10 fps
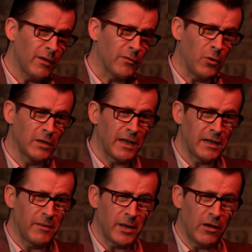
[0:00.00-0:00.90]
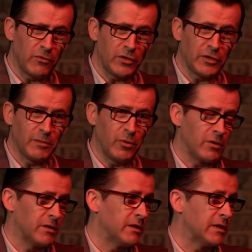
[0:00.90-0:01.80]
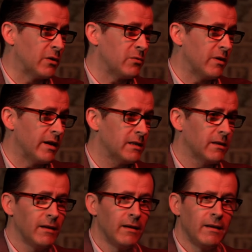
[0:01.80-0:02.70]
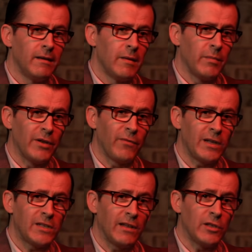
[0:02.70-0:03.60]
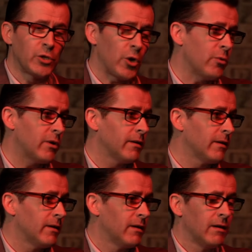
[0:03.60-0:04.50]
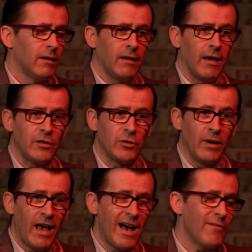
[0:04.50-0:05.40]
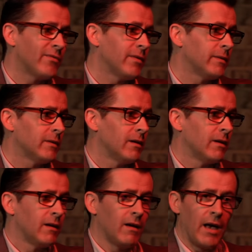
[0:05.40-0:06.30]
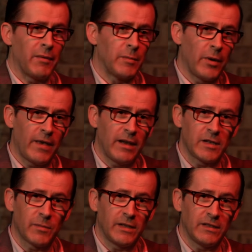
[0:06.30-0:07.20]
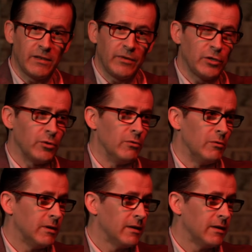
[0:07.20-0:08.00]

Of course, academic outreach is important in its own right, but if I tell a joke and you laugh, I'm going to put that into my CV too.